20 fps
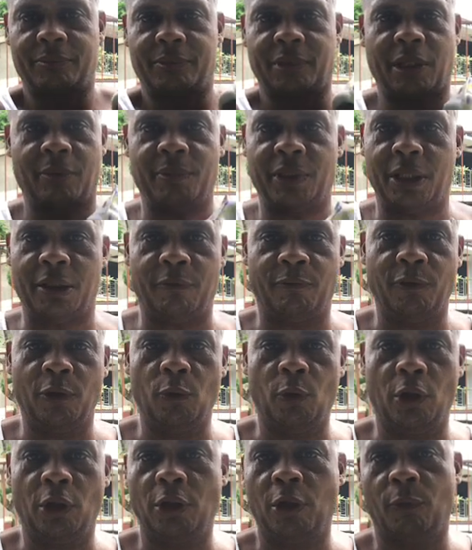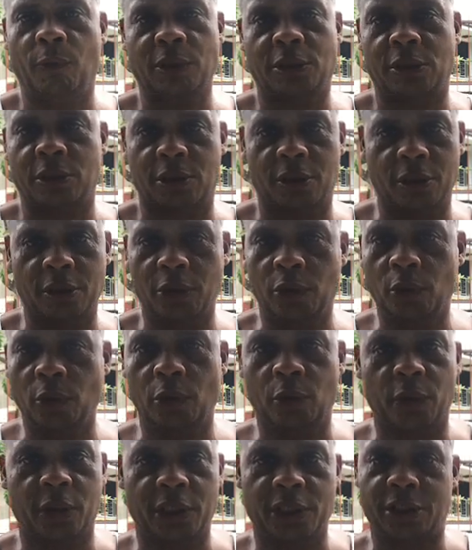I mean, if you want to know what the
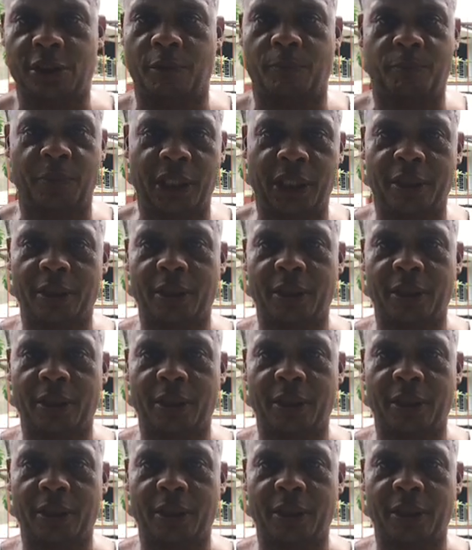Sinulu is, it's a big